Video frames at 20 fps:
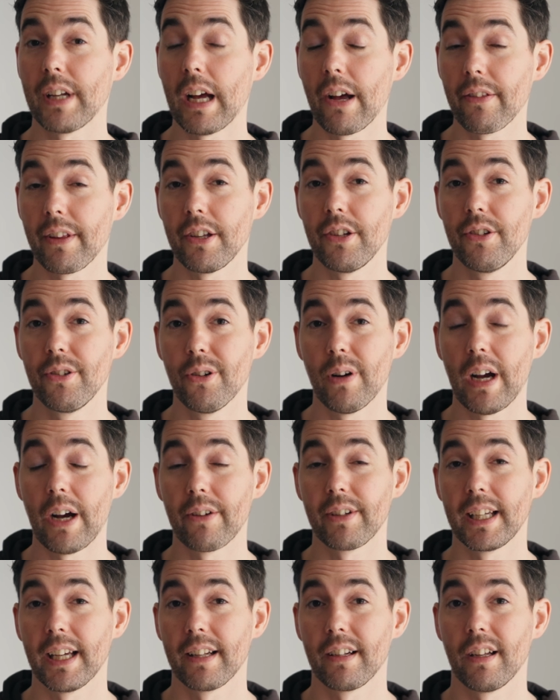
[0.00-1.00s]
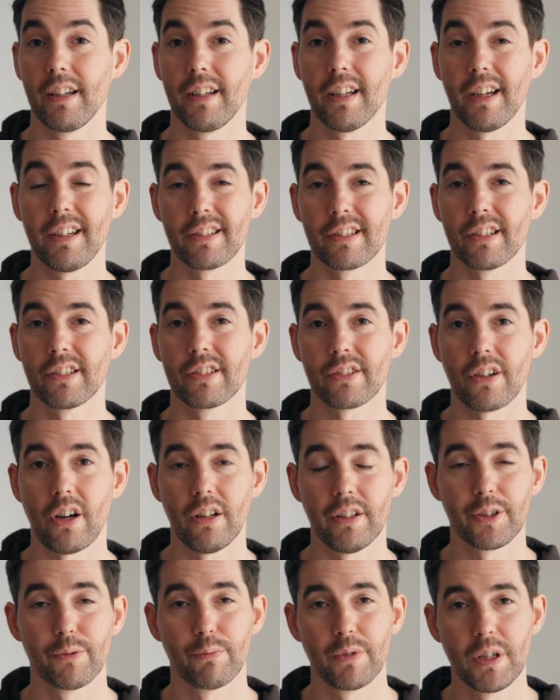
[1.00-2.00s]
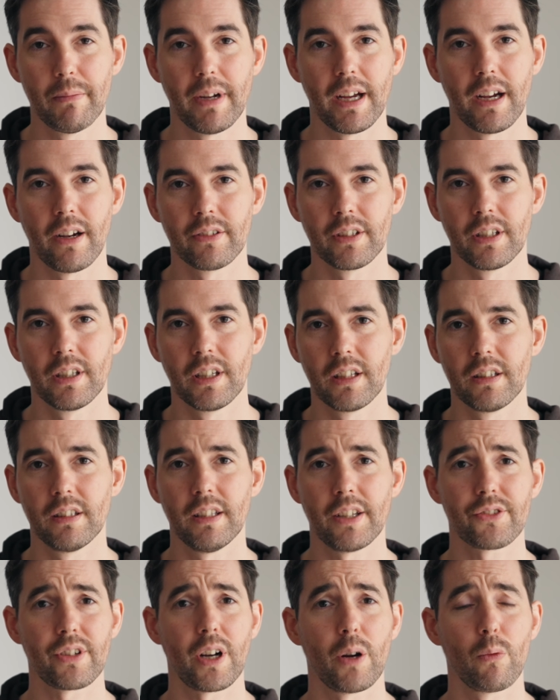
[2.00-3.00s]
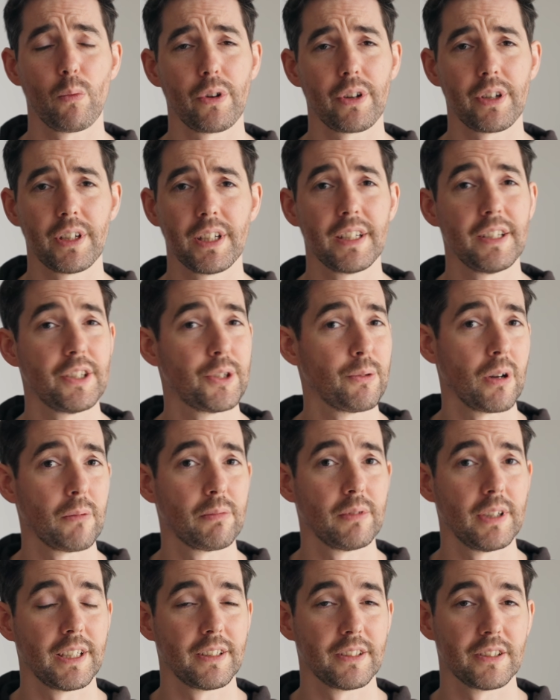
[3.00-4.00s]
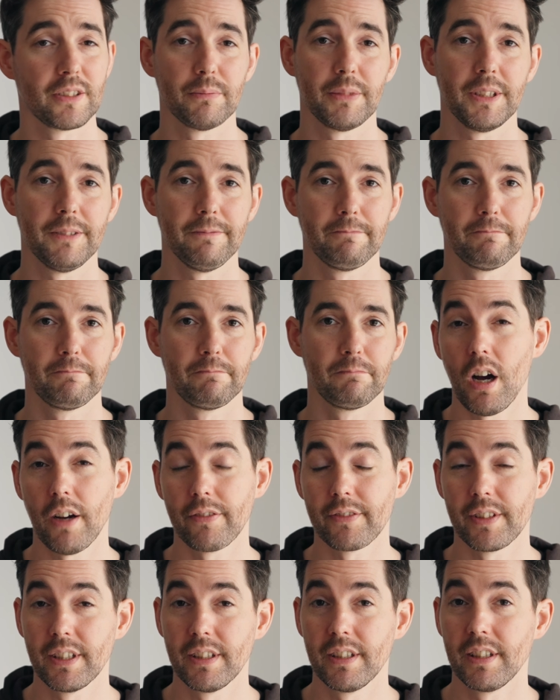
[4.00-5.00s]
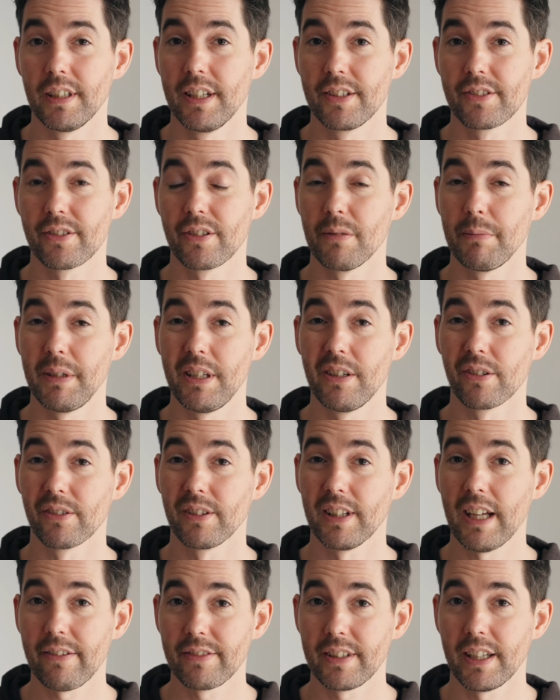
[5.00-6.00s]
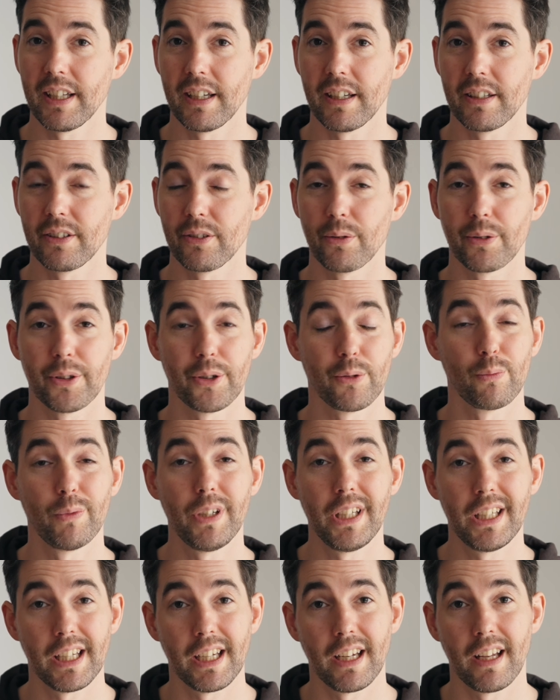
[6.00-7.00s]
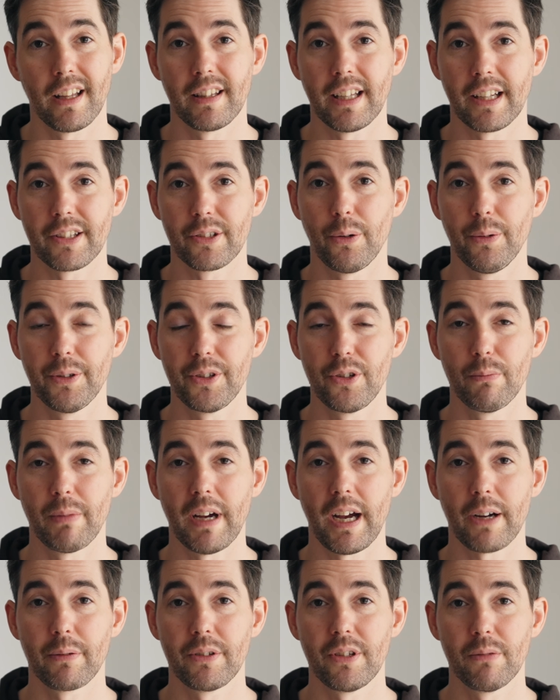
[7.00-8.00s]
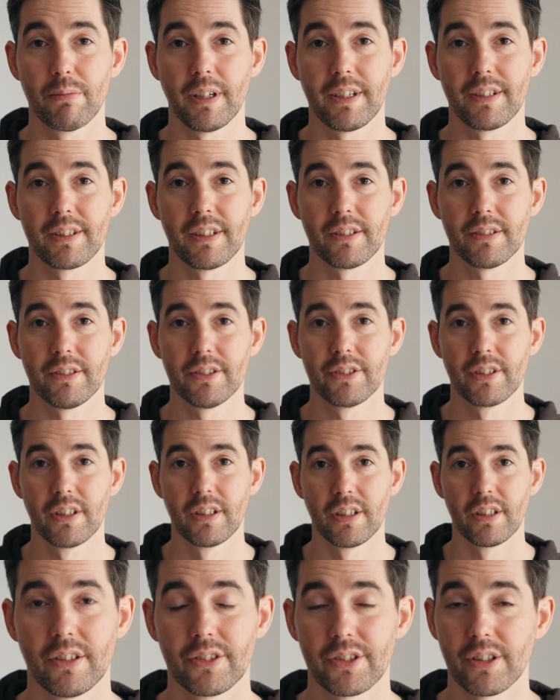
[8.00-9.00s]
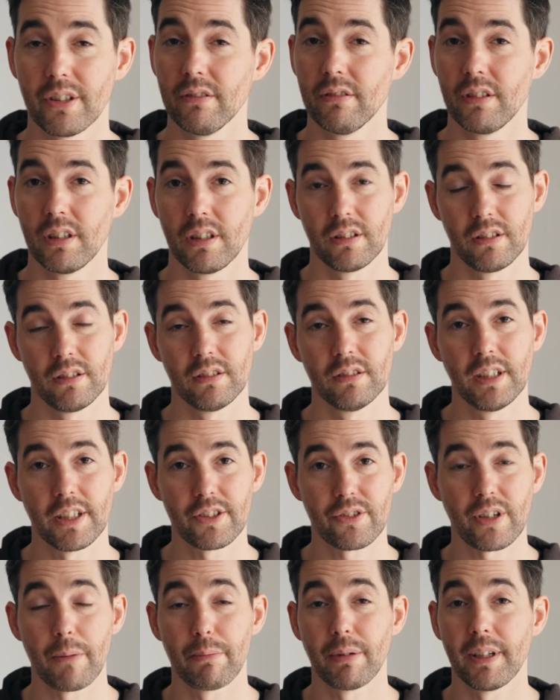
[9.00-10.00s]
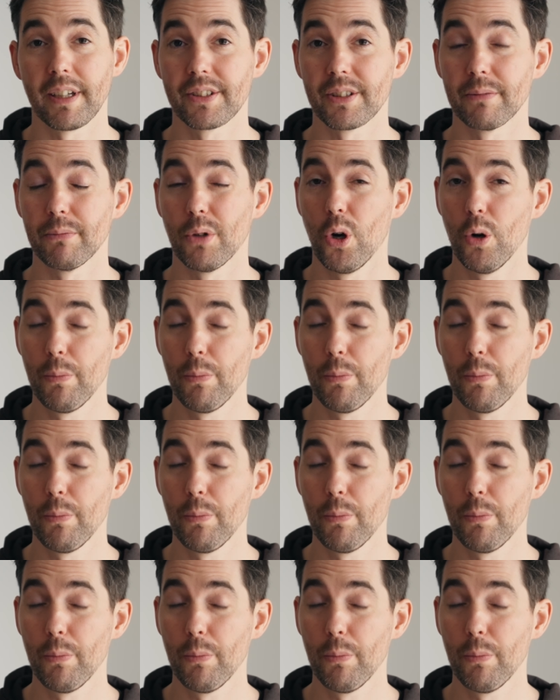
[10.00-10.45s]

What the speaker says: now that you know how to get a nice solid rebound, let's try working it into our playing a little bit. Often, it's going to be your left hand or your weak hand that's holding you back when you play singles. So let's try playing some